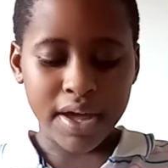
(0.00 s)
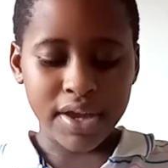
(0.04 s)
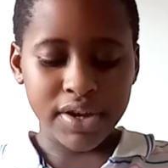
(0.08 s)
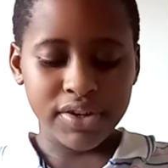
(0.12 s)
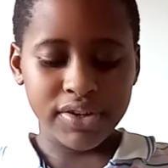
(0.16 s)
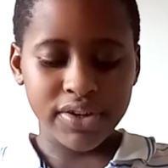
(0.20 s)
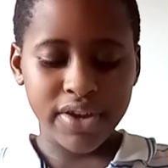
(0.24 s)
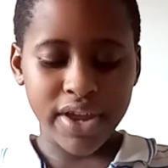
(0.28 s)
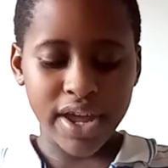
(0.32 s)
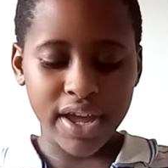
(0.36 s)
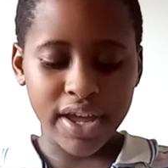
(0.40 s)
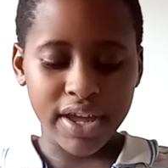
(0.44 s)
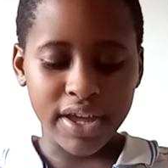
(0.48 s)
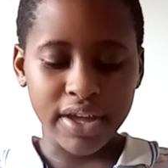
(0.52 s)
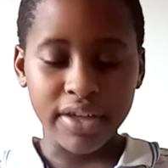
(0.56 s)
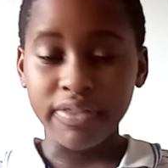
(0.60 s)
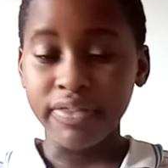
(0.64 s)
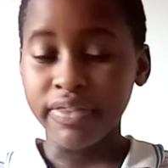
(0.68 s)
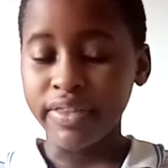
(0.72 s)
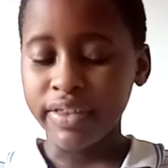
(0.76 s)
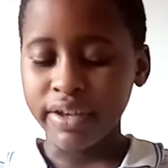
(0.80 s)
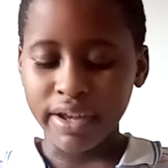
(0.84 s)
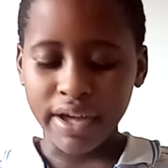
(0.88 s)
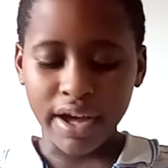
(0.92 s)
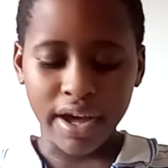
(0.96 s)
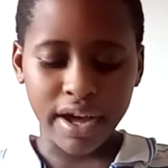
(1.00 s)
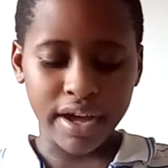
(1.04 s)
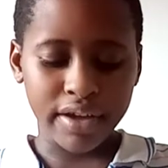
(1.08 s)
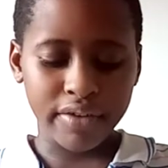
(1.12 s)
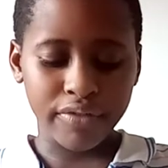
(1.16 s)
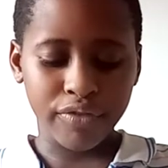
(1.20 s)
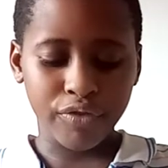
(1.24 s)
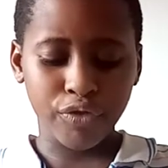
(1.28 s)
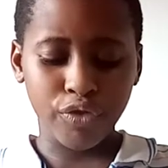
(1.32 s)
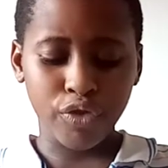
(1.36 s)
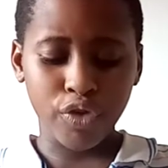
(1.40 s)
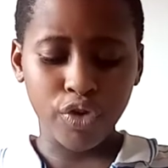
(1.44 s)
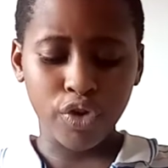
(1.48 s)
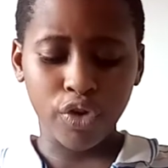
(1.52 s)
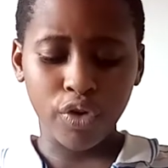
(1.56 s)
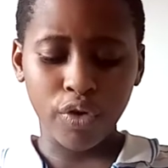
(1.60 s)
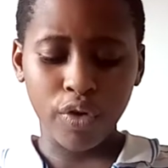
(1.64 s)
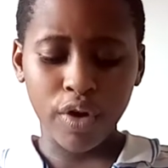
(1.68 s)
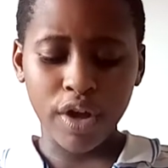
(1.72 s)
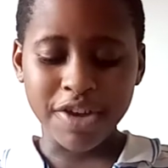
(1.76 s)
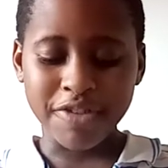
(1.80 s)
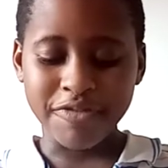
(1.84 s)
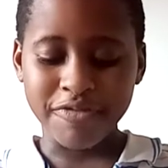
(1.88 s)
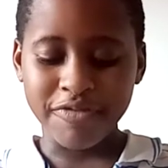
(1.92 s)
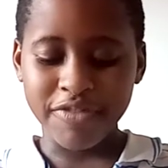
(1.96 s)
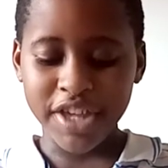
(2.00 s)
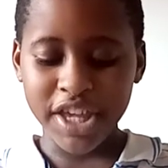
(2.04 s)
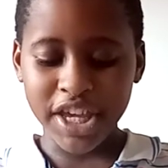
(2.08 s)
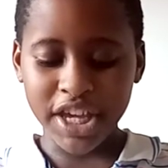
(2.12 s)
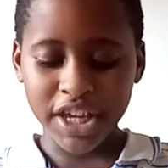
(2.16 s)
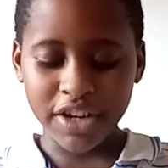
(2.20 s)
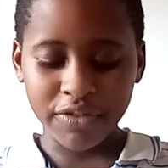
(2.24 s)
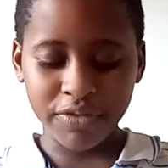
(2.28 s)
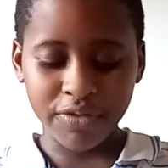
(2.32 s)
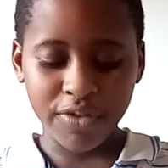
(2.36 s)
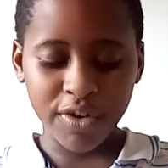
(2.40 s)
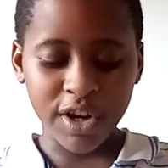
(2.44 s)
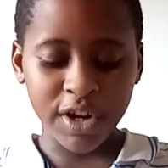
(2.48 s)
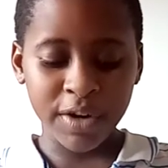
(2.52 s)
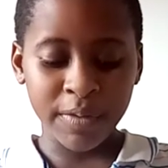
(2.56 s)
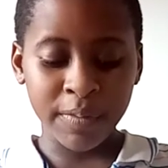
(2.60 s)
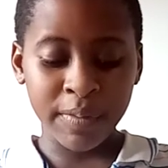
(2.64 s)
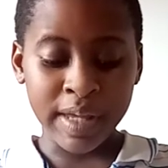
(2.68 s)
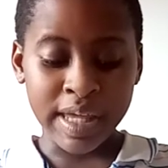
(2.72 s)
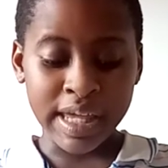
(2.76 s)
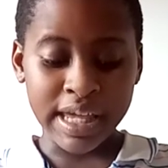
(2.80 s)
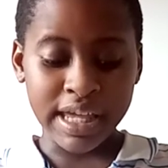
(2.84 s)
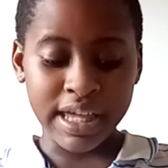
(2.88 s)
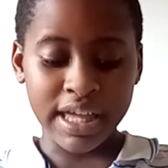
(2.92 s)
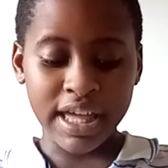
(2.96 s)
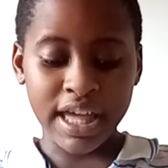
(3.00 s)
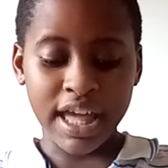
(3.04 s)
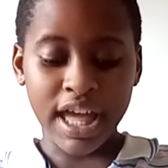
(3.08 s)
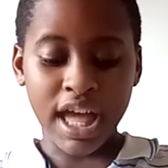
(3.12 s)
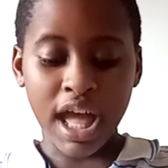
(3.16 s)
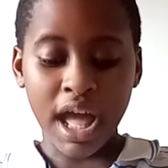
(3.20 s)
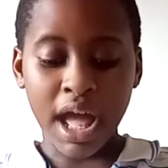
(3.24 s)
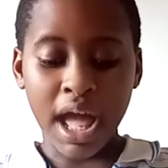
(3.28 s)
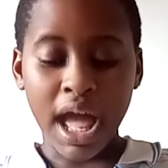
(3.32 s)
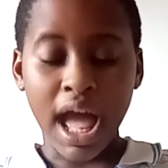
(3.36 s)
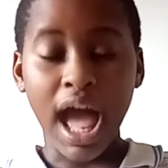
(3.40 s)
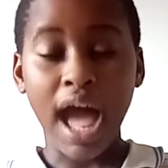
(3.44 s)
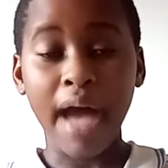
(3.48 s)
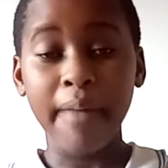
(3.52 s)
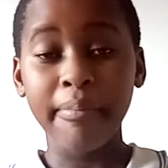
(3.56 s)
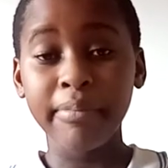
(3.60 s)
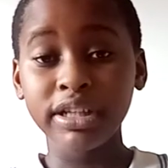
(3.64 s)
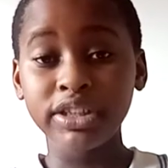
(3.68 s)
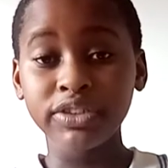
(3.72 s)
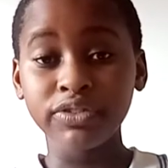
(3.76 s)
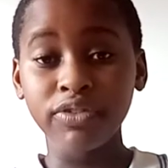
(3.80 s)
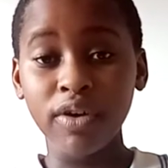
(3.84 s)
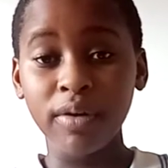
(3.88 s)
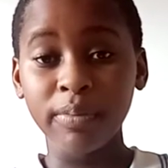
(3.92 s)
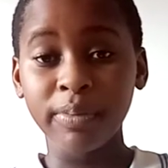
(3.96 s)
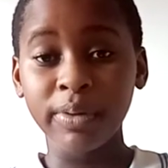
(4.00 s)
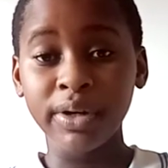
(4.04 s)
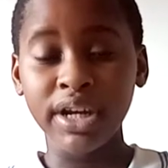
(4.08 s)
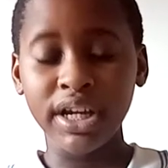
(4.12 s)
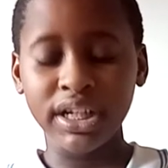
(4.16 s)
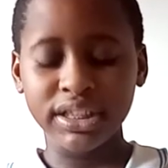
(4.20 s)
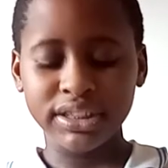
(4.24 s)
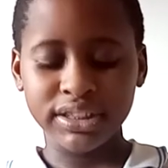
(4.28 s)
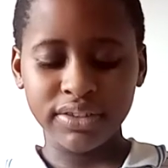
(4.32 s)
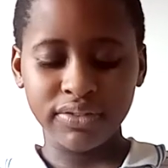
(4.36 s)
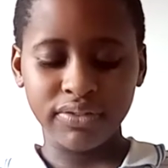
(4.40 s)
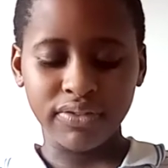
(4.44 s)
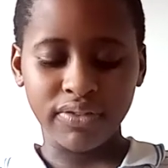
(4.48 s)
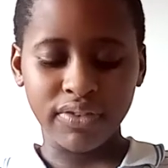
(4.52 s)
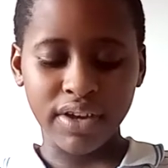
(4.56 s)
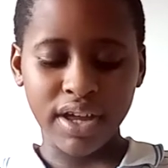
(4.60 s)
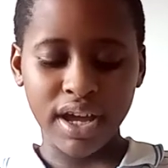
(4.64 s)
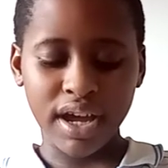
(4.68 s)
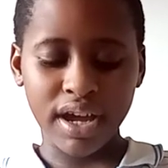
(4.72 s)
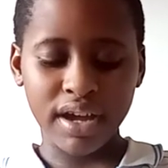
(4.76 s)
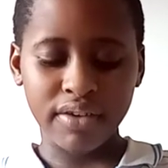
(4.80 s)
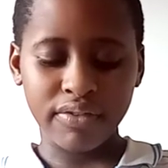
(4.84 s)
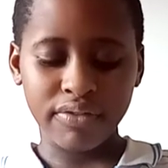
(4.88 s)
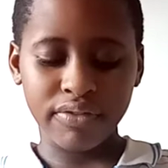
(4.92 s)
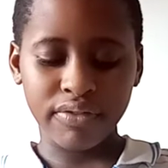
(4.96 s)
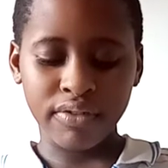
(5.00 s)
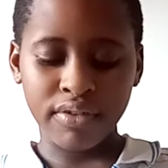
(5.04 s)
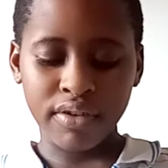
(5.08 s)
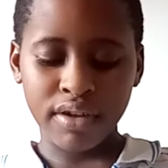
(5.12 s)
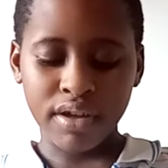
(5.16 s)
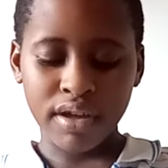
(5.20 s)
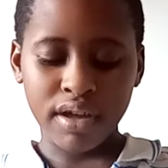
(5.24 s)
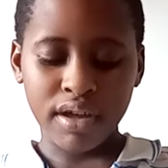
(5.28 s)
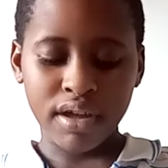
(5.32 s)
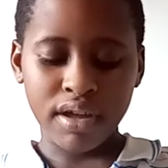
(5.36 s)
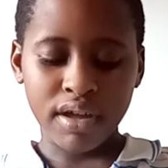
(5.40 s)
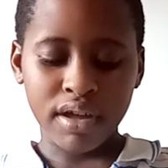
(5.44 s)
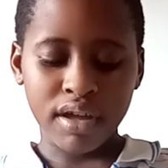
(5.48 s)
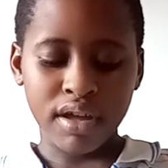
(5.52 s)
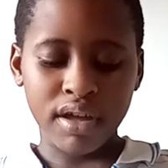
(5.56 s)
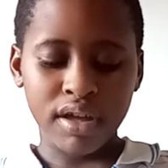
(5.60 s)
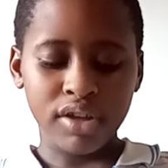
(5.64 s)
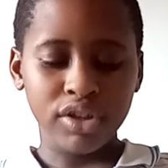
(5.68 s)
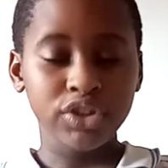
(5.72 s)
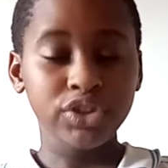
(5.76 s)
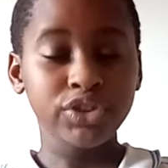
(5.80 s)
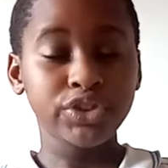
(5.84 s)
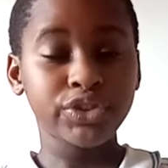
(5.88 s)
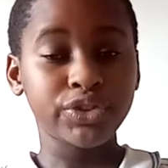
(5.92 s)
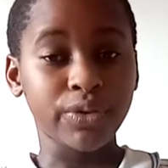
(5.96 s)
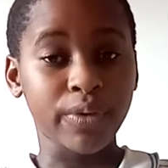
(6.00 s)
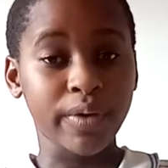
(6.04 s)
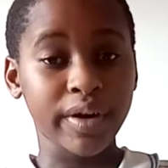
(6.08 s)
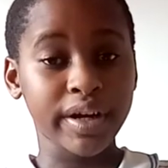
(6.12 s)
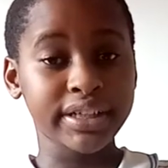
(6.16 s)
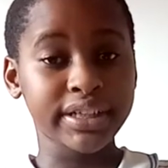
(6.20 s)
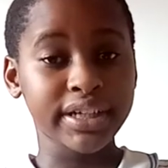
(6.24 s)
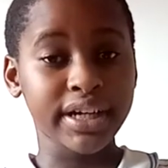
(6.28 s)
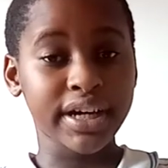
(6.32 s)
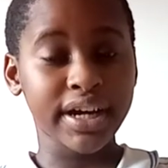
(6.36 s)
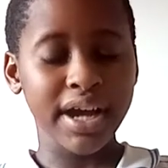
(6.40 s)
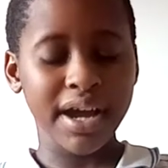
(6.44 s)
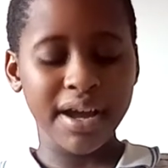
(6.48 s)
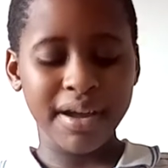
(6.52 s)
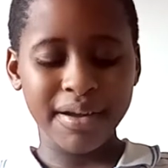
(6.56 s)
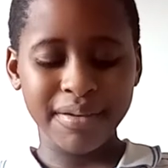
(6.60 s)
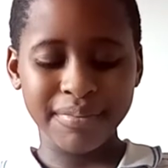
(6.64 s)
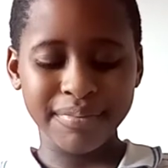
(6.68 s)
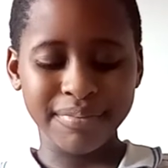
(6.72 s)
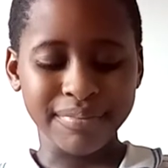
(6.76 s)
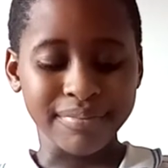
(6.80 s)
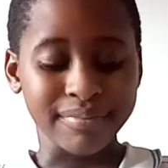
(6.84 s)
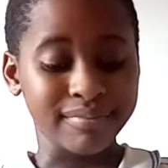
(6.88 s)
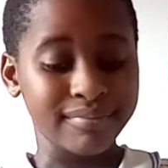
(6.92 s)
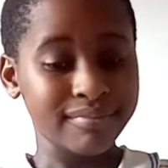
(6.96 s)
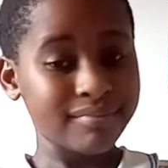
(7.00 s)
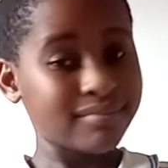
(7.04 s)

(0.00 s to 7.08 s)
day in the life, going vegan for a week, habits for a productive life, story time.